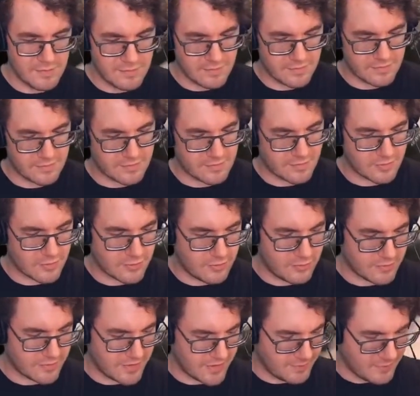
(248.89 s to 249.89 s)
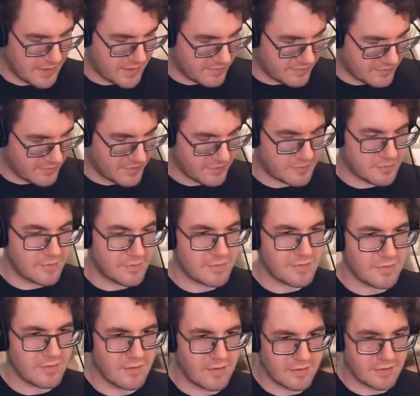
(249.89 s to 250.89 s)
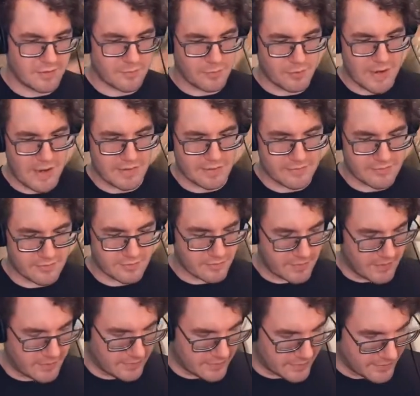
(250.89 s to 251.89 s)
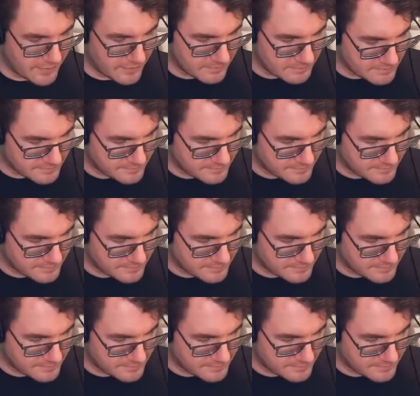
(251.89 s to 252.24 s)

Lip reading: This is the goal kit bash. These ones are like the practice round here.